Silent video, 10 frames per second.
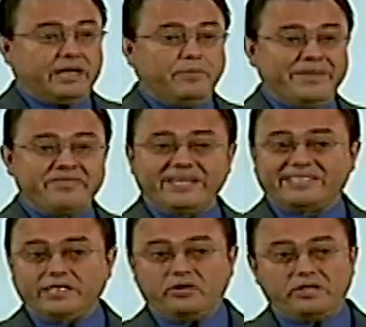that the
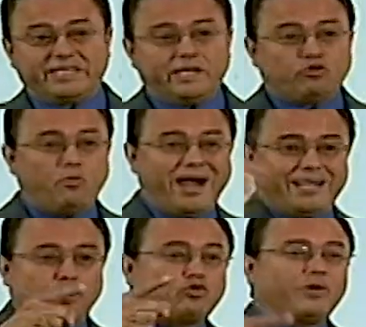blessed one
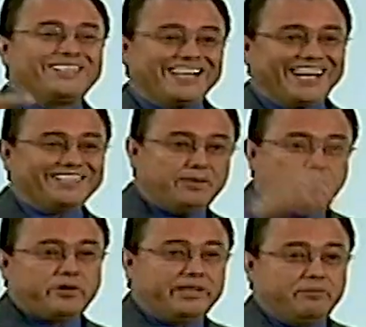that is your
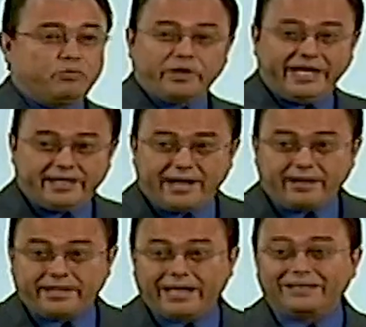husband, you wish he would
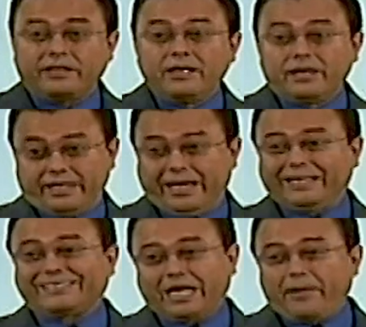die, and he
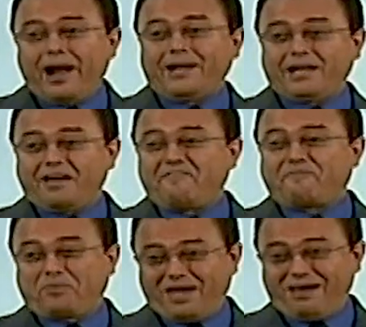works in the
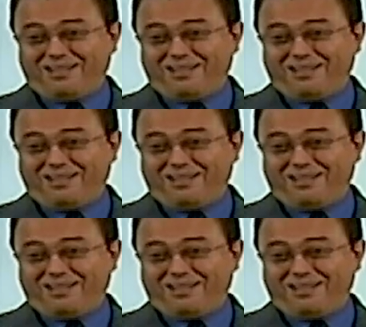FPL.